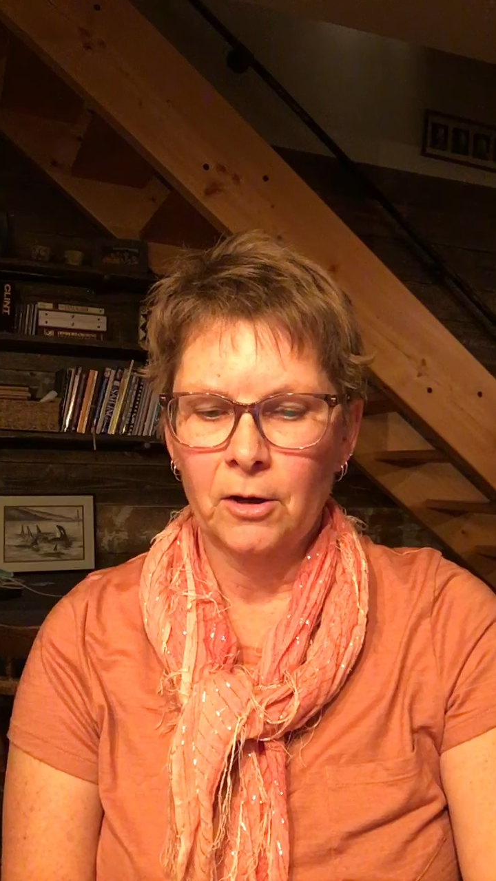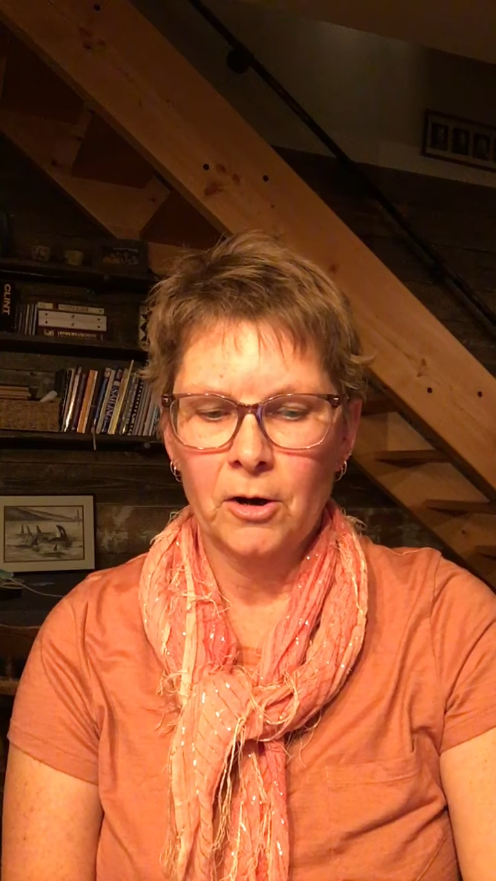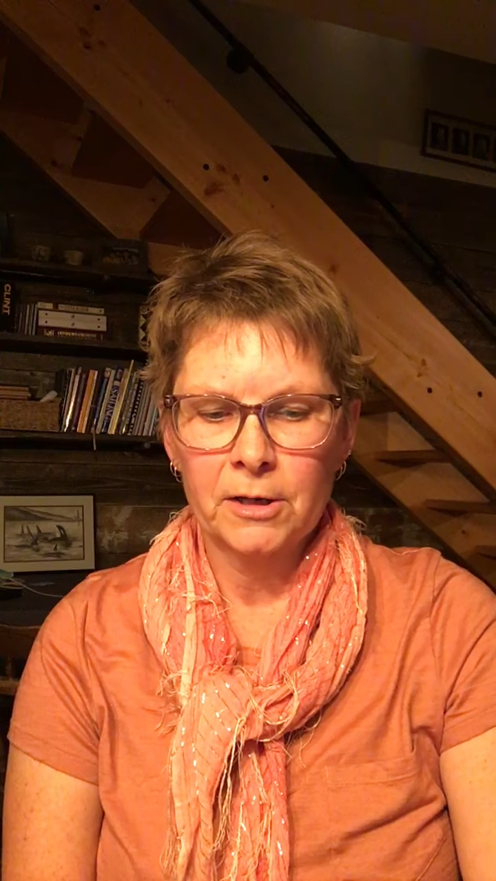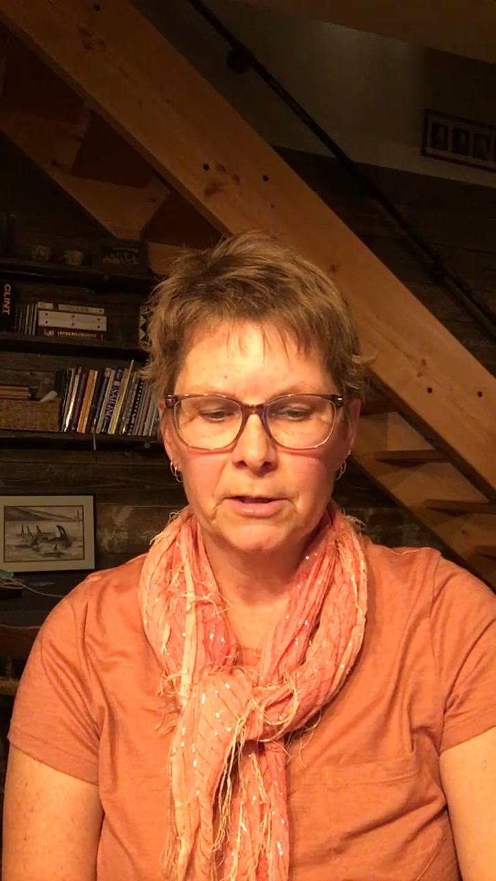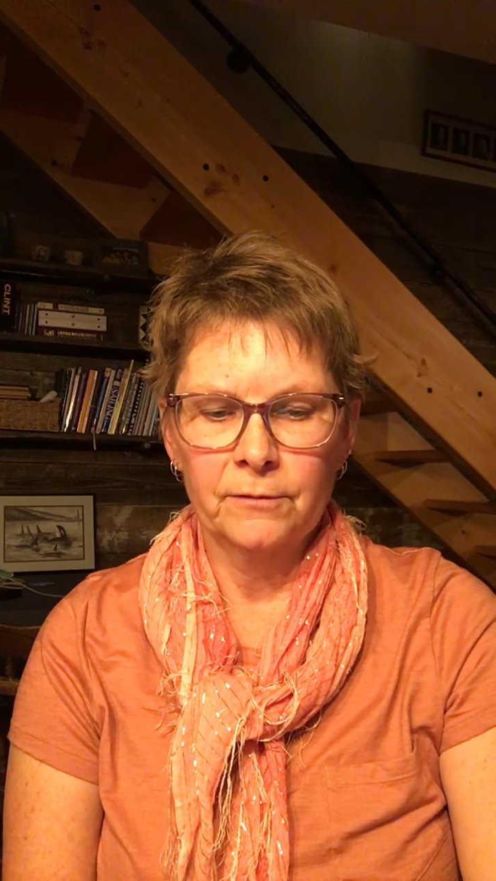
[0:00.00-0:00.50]
the
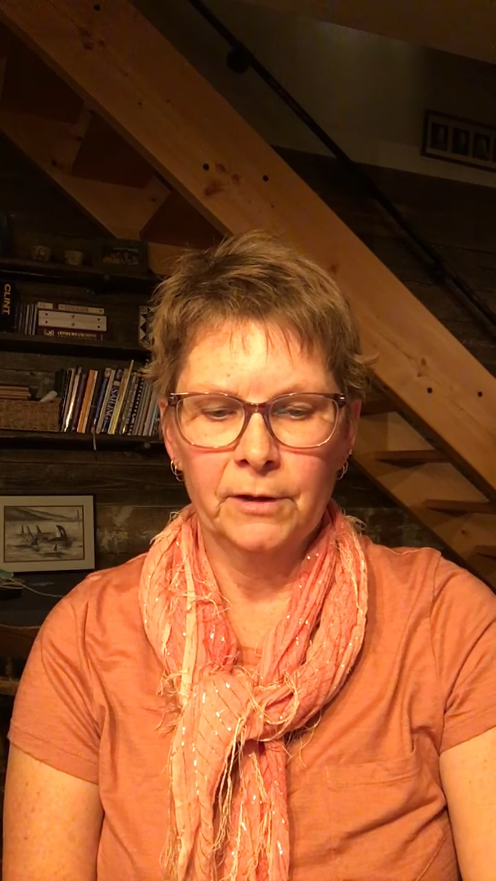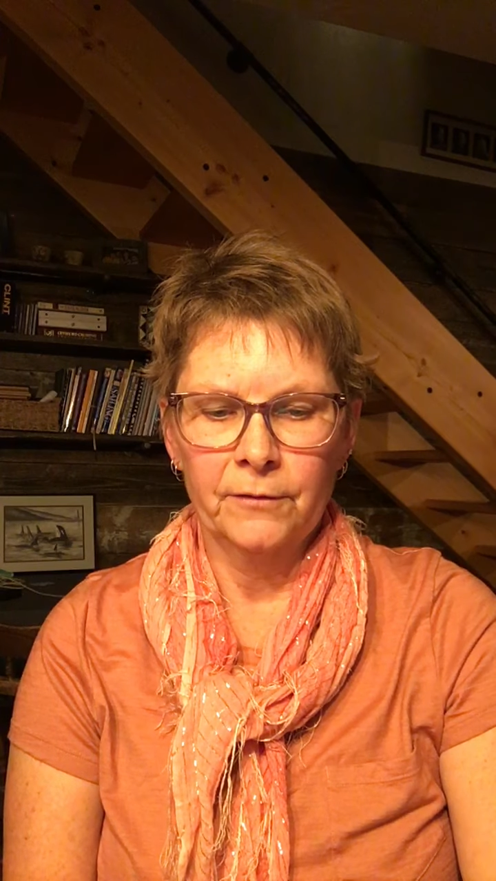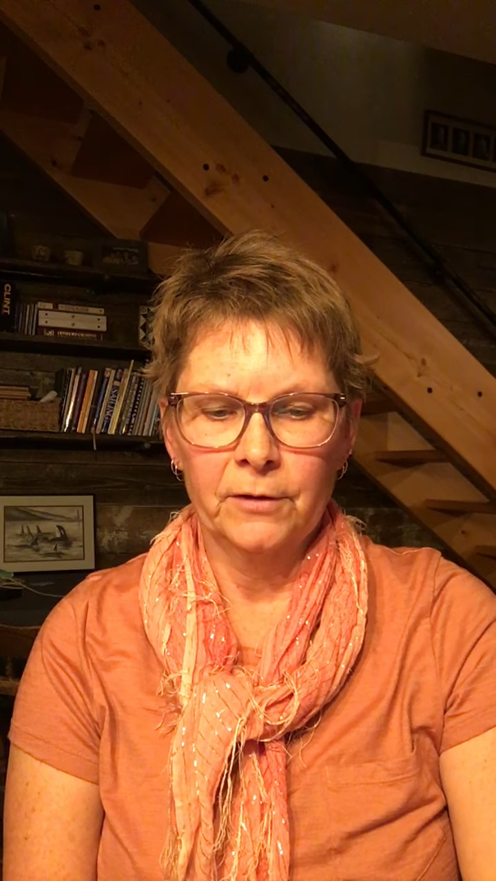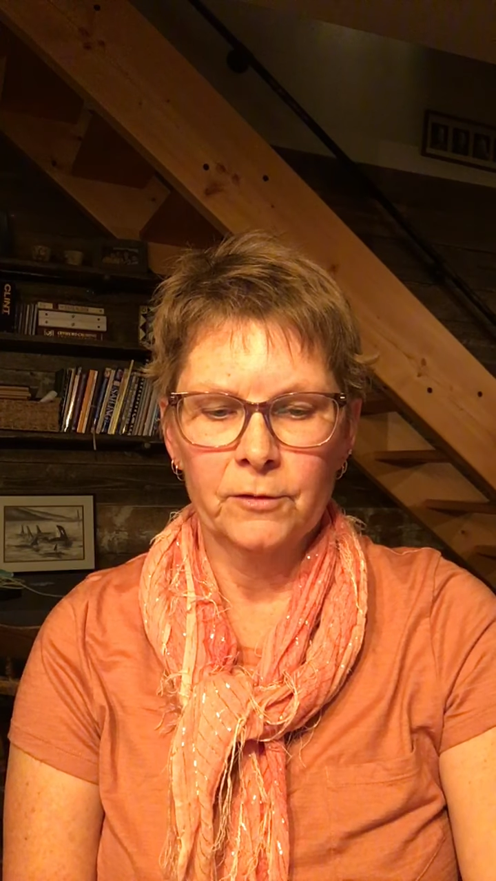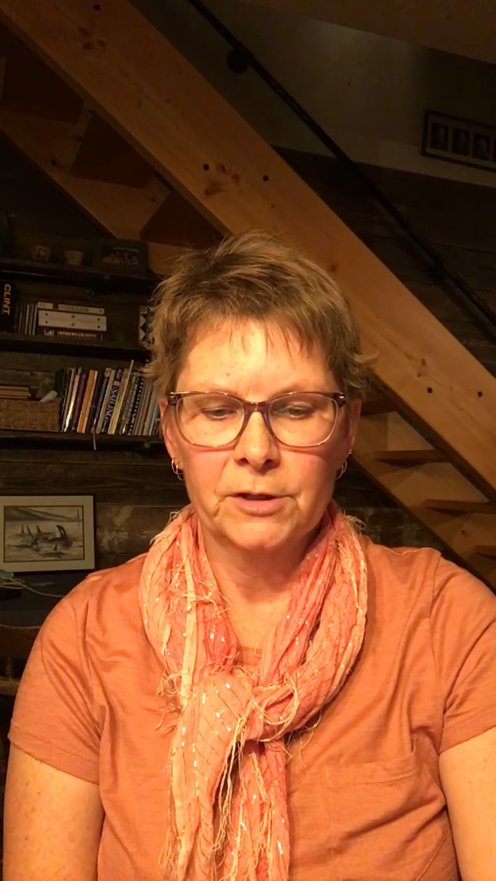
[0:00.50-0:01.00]
cost of
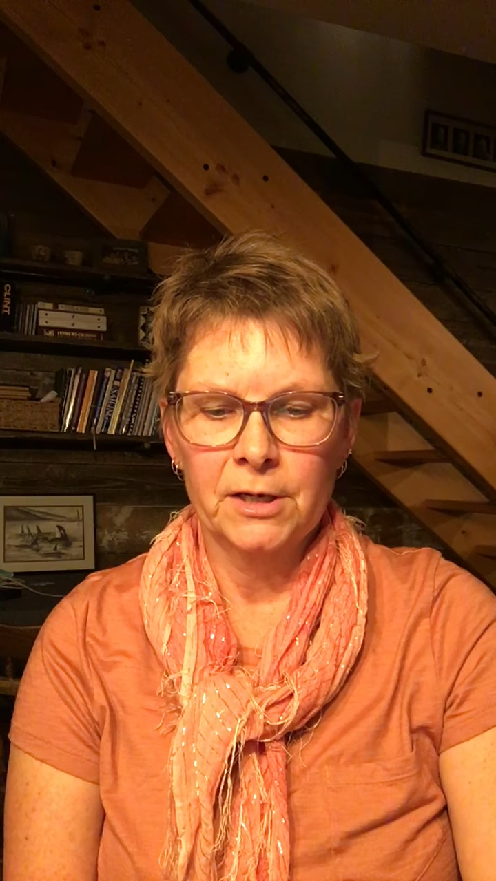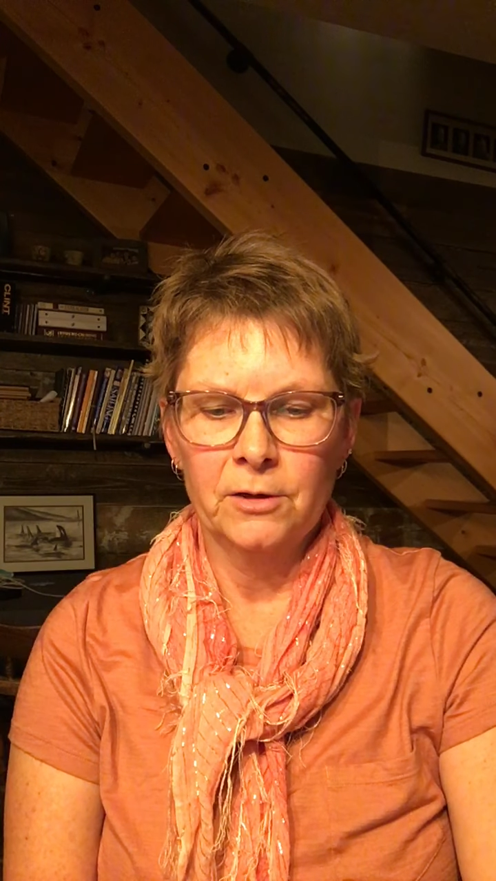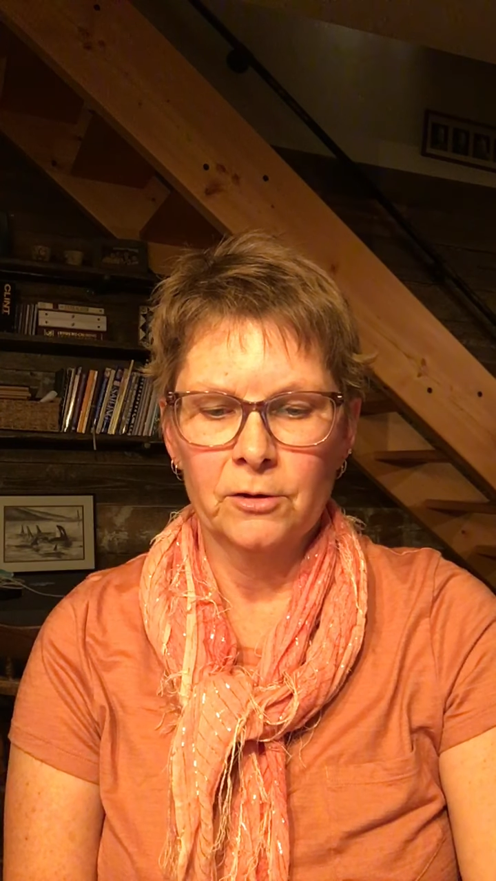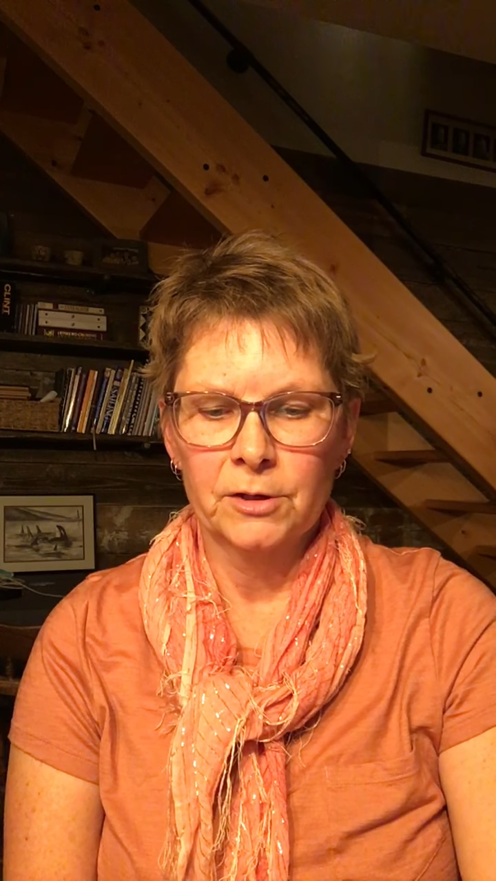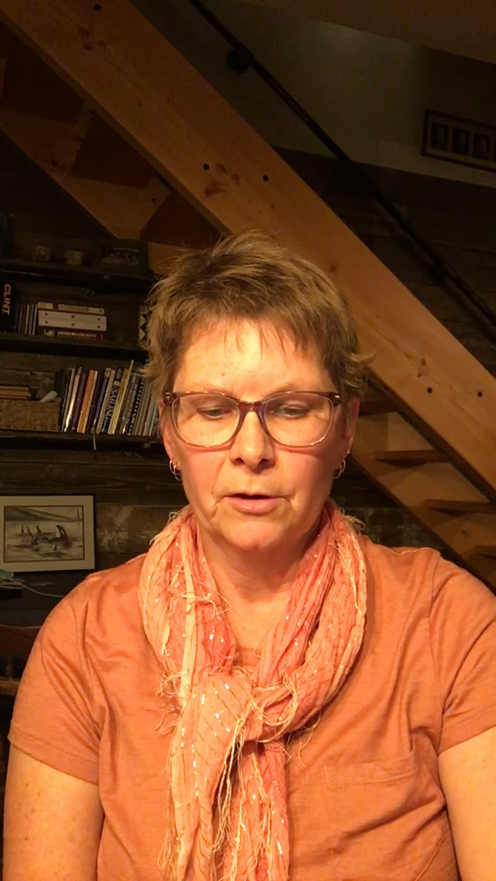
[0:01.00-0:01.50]
living for
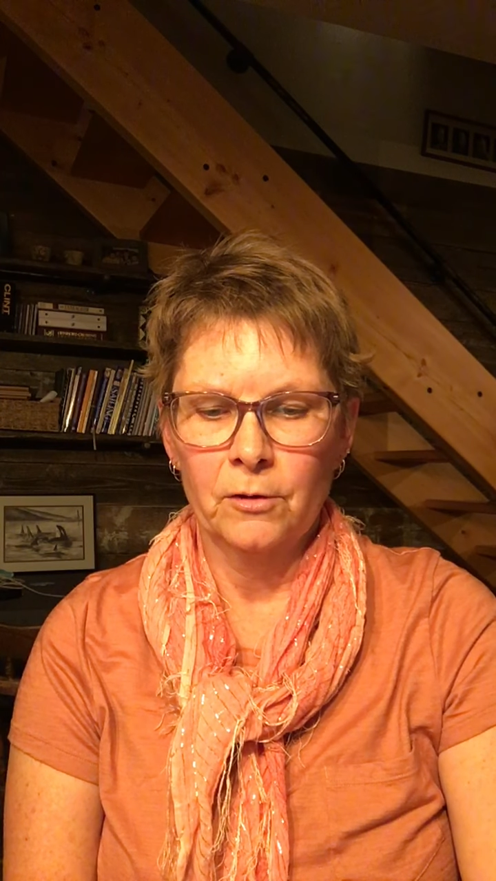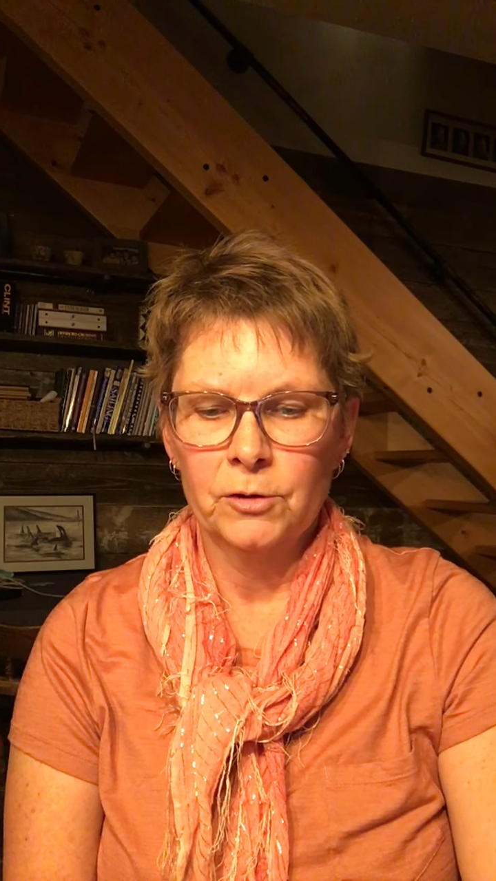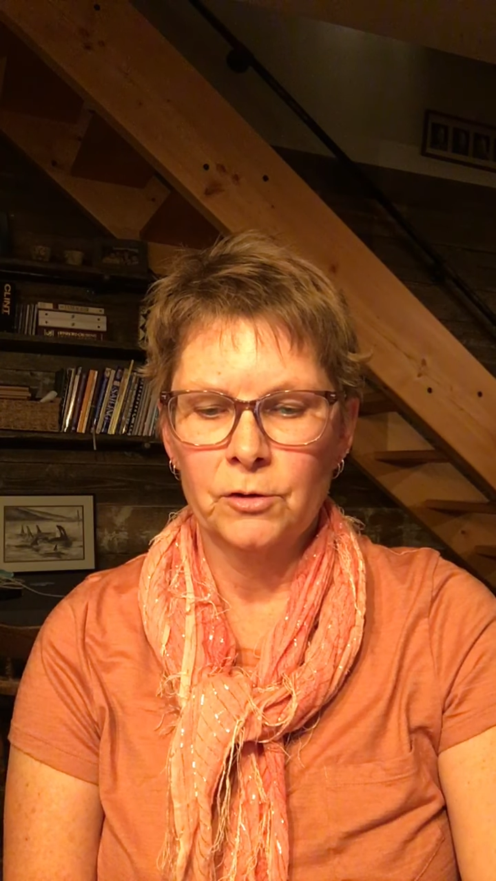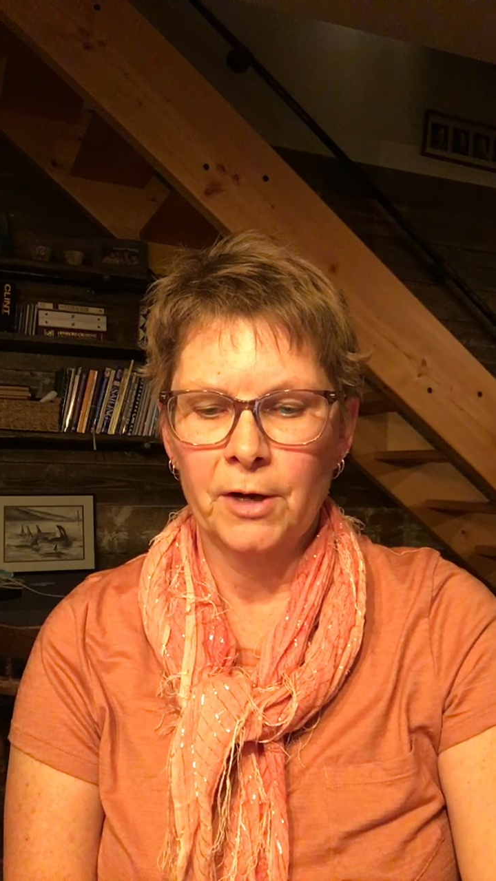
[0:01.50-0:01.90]
seniors and those who